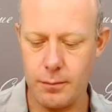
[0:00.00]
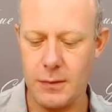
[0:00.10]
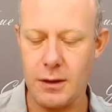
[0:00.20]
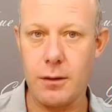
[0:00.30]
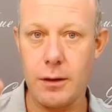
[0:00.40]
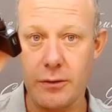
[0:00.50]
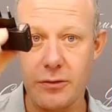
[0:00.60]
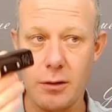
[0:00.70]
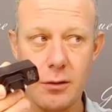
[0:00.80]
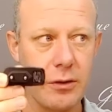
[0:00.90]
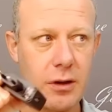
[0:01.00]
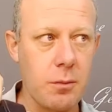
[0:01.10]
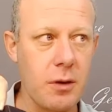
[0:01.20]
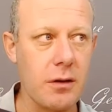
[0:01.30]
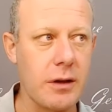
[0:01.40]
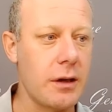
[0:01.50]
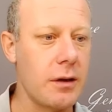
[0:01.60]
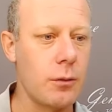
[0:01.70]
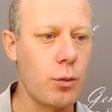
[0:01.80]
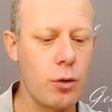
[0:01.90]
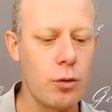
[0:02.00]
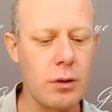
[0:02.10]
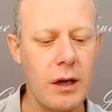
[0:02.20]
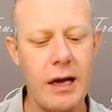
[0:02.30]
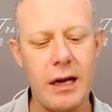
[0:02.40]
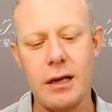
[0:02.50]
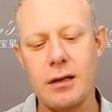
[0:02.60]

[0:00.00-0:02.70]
like so. You can plug that in the wall, and